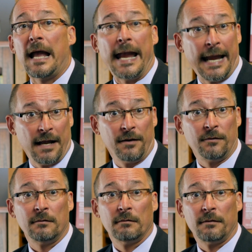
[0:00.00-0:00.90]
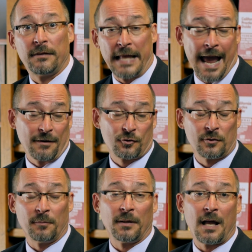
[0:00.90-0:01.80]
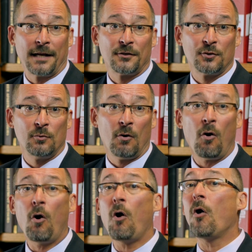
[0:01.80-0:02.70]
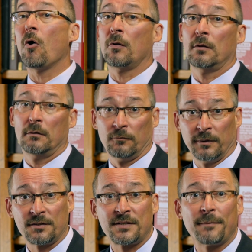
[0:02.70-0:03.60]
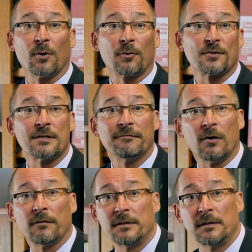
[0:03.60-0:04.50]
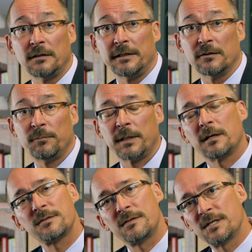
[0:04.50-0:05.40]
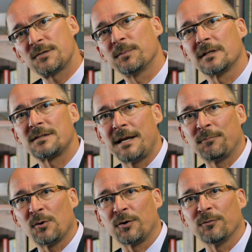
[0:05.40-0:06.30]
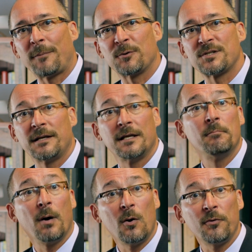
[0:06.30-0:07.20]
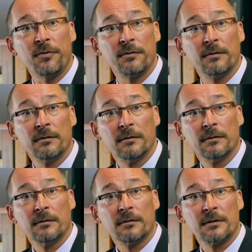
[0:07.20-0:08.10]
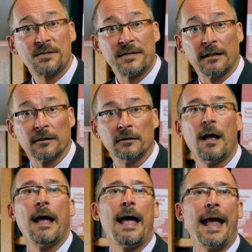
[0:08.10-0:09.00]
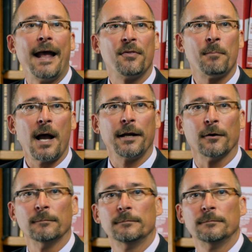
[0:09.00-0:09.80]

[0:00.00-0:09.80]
And that should apply to all real estate brokers involved in the deal, because this real estate broker represented both the seller and the buyer.